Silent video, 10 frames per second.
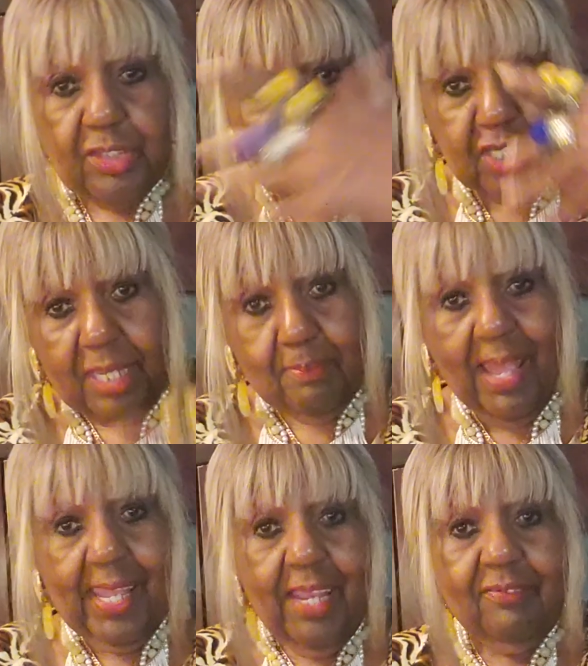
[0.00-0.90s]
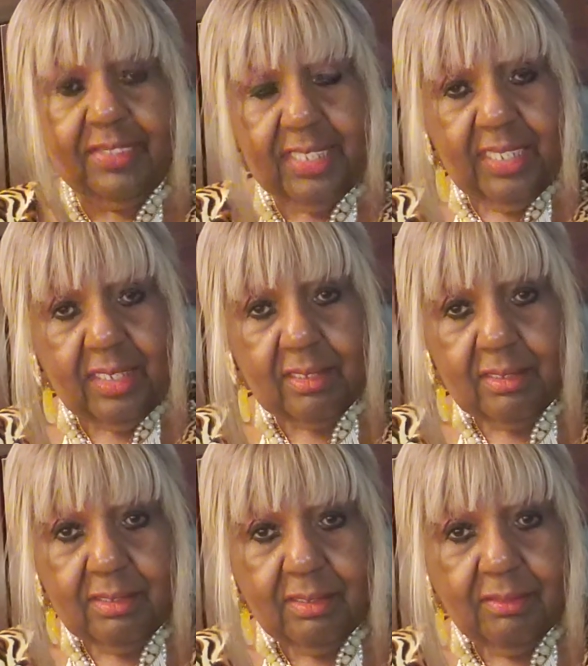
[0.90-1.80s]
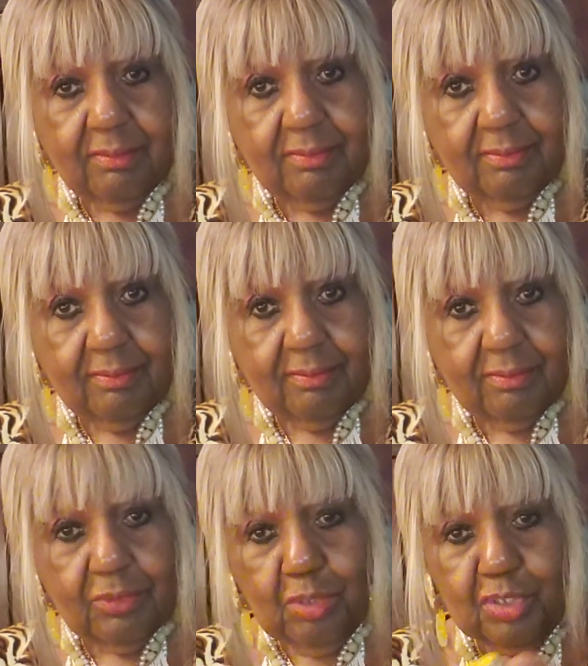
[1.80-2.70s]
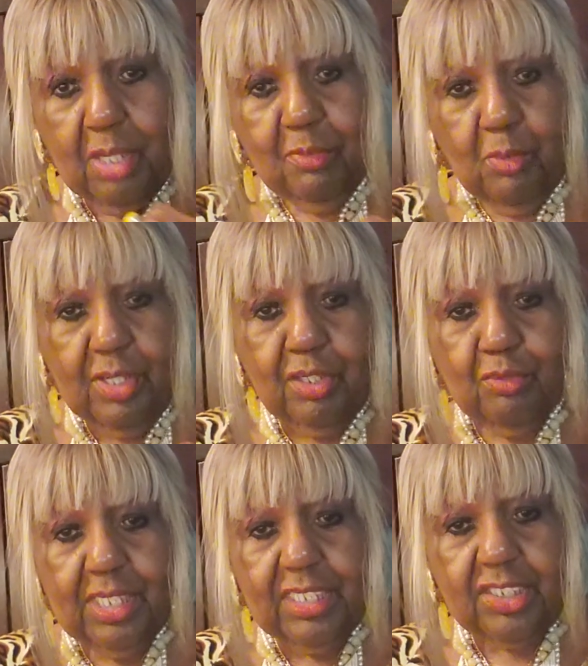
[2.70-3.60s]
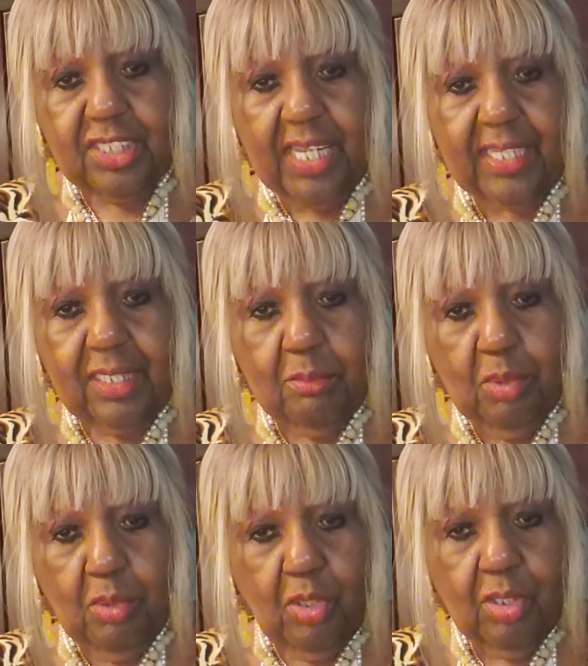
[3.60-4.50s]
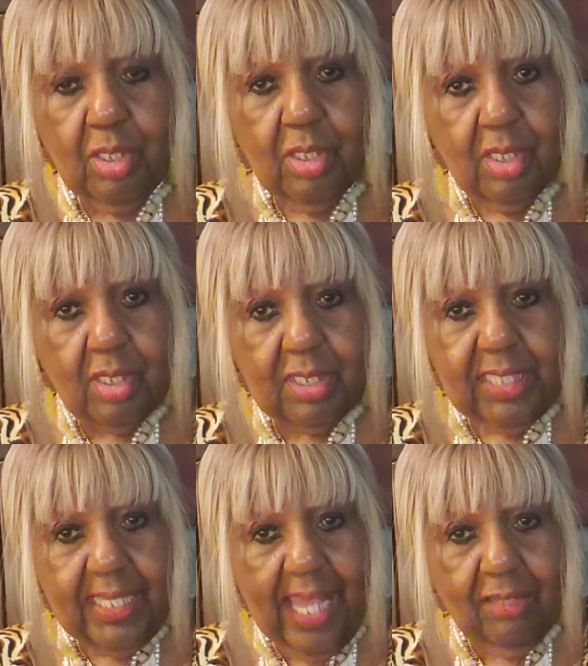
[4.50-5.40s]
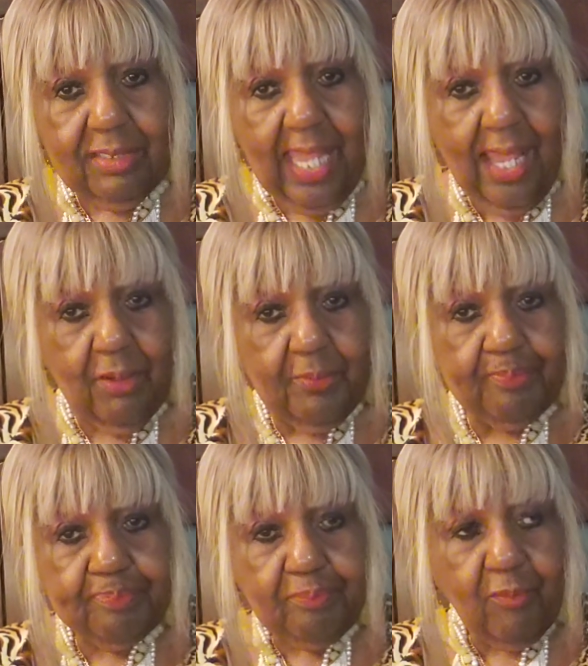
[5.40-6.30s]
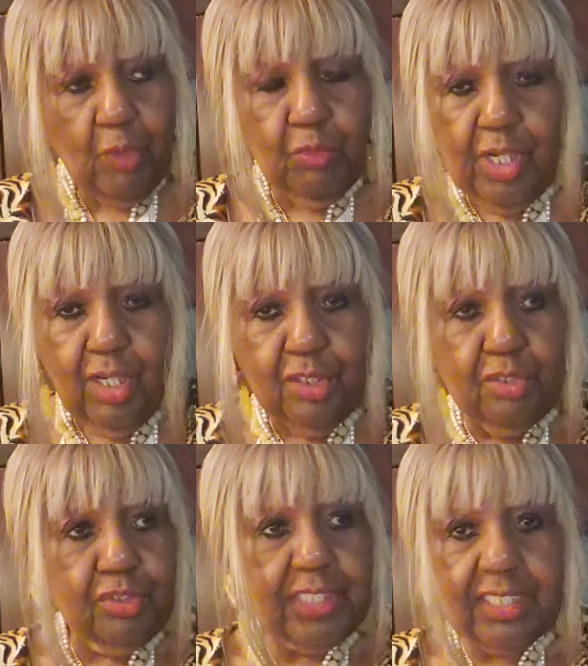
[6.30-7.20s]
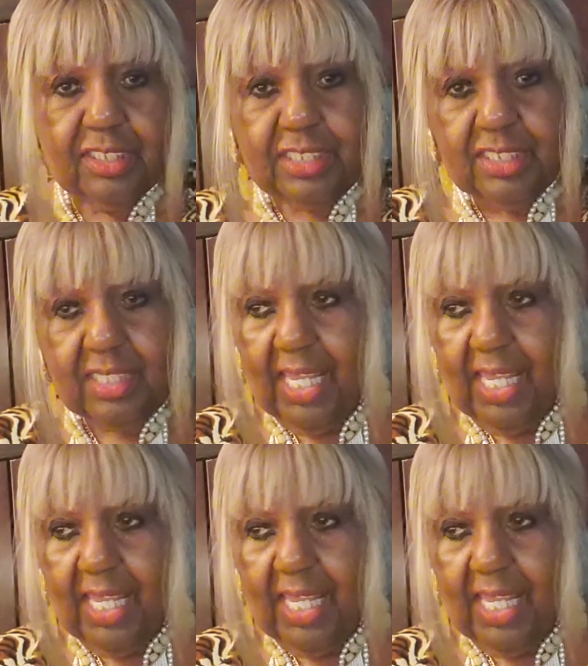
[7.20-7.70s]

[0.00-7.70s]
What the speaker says: Check my everything. Don't tell me, well, you don't need to check anymore. because they count down. Well, you such and such an